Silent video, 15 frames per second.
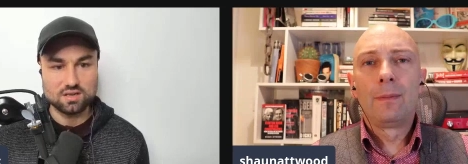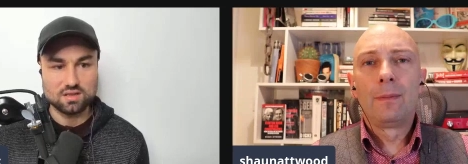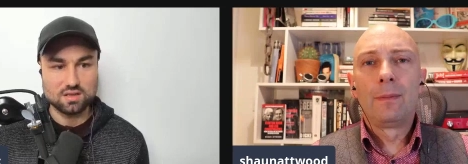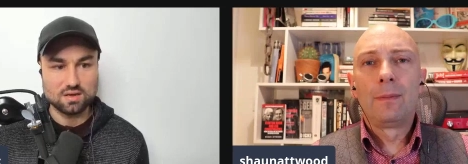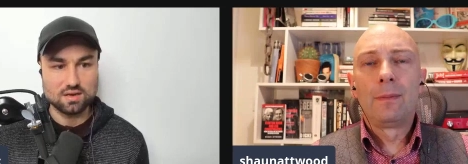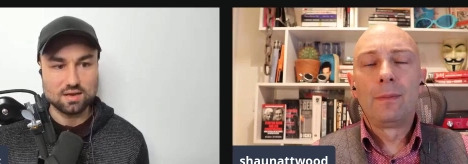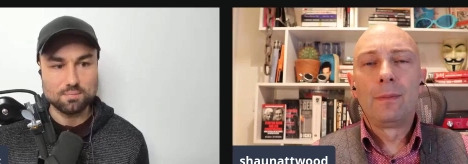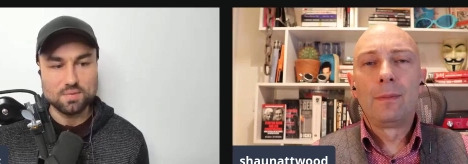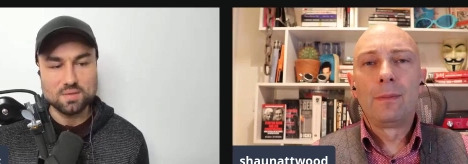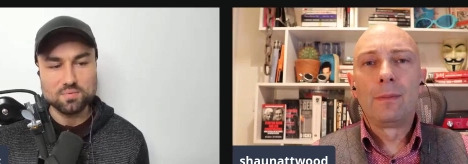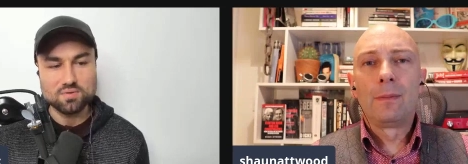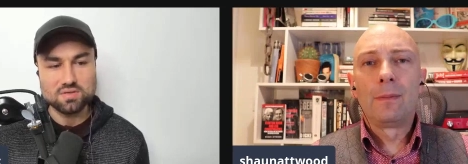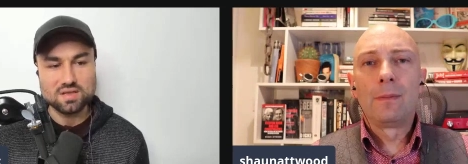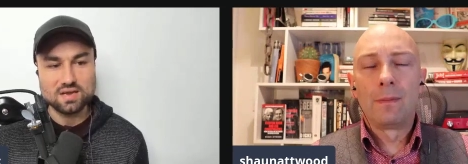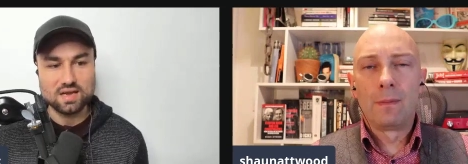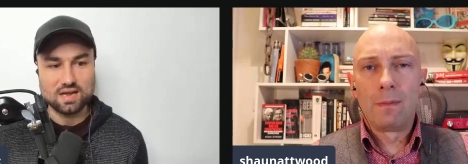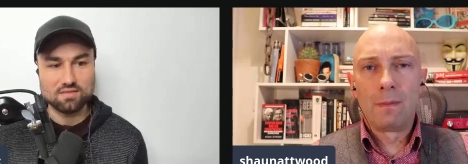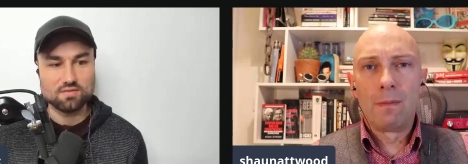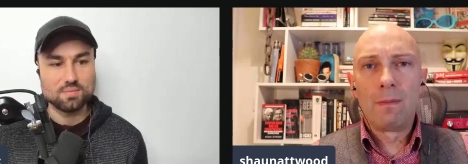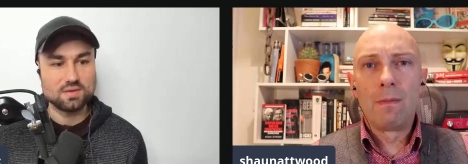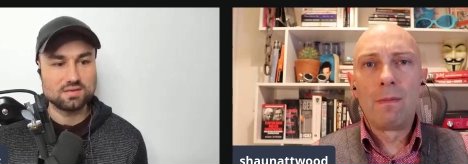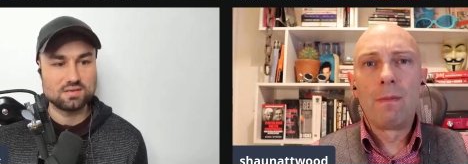Speaker 1: anything. Like people think
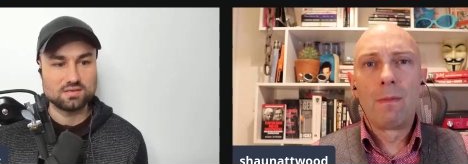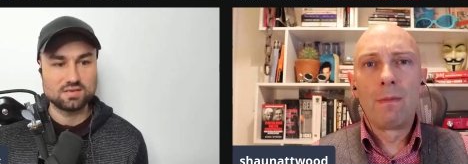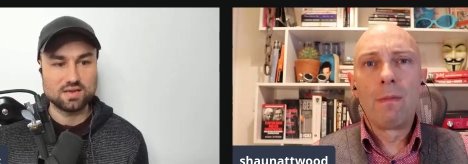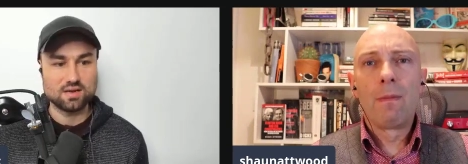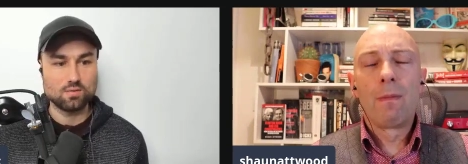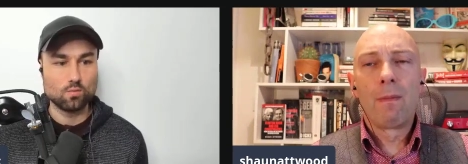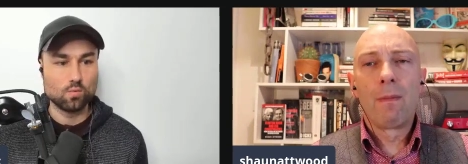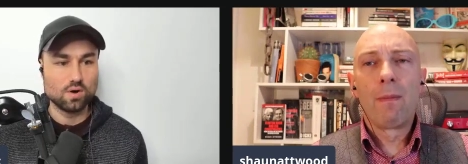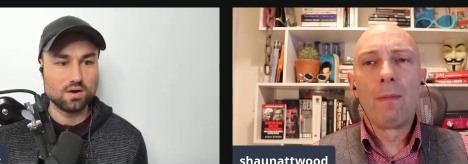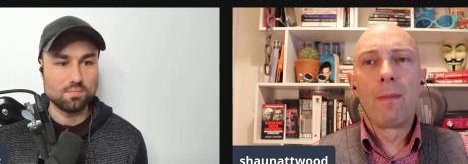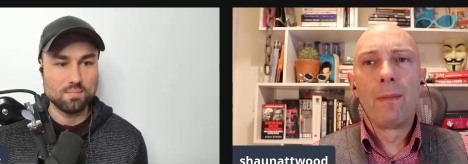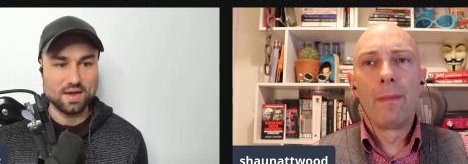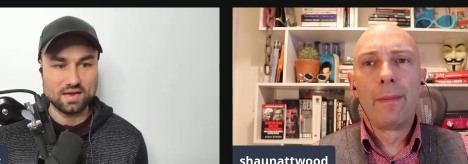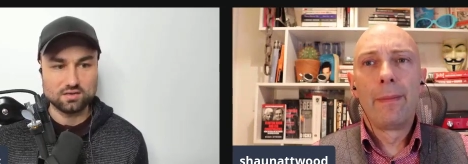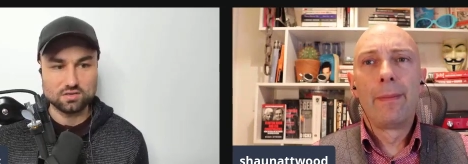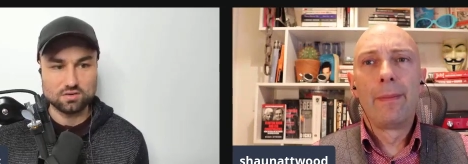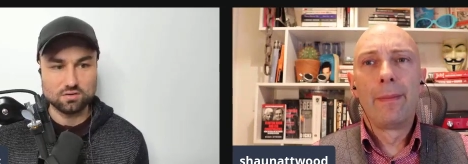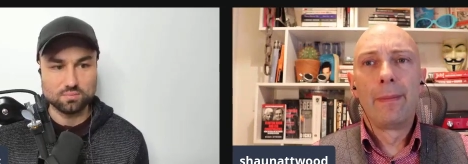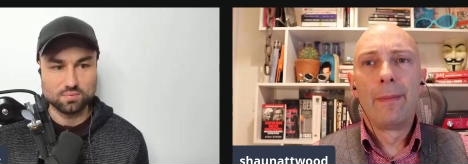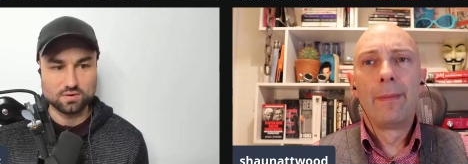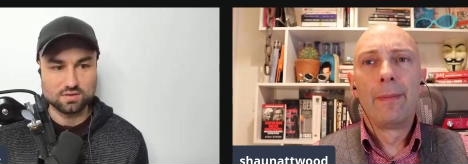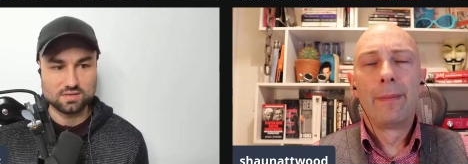government's is like one magical
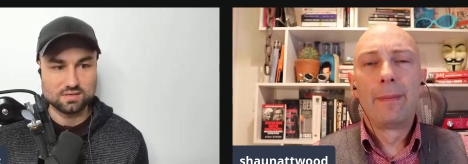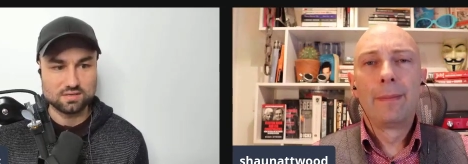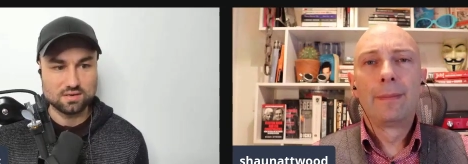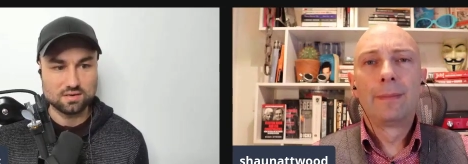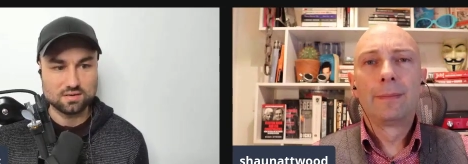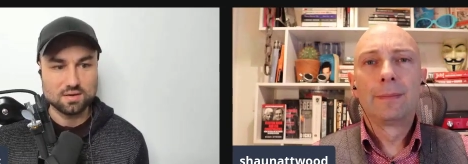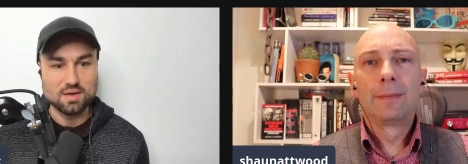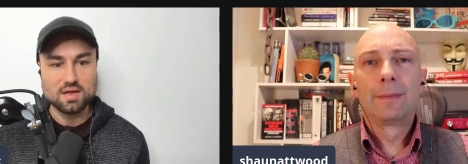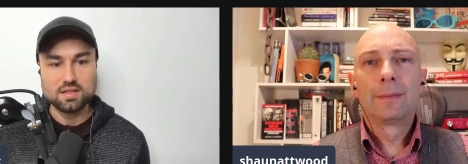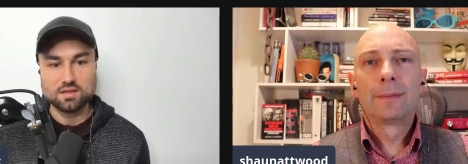person standing up.